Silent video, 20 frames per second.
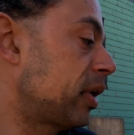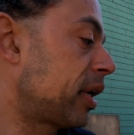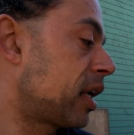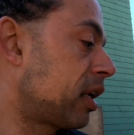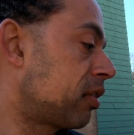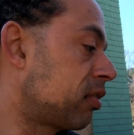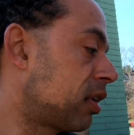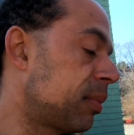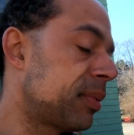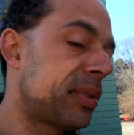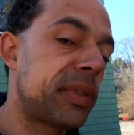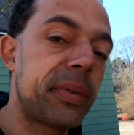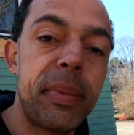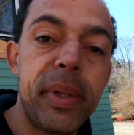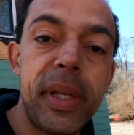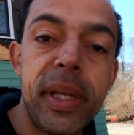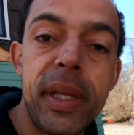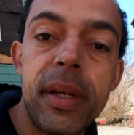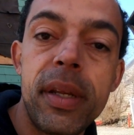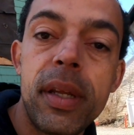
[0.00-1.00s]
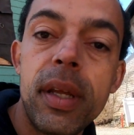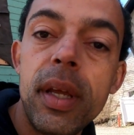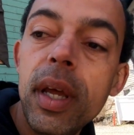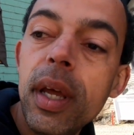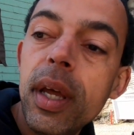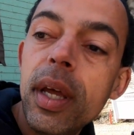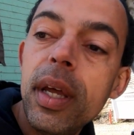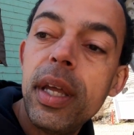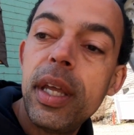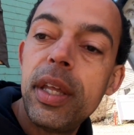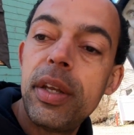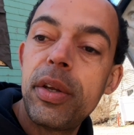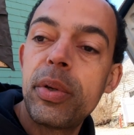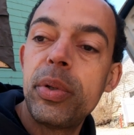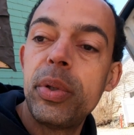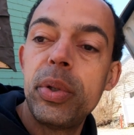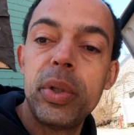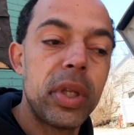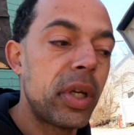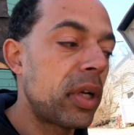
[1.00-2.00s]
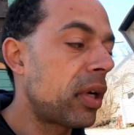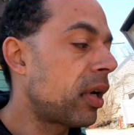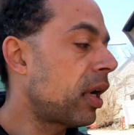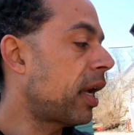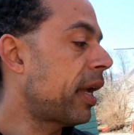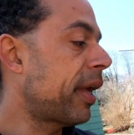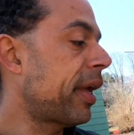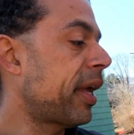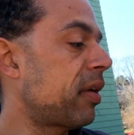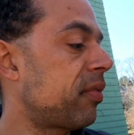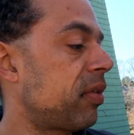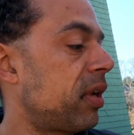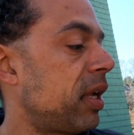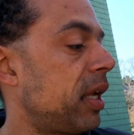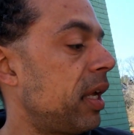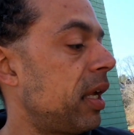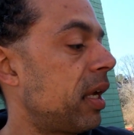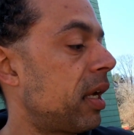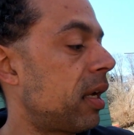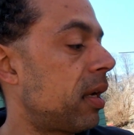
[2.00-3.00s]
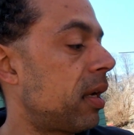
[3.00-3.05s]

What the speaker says: I got a Grim Speed intercooler. I have a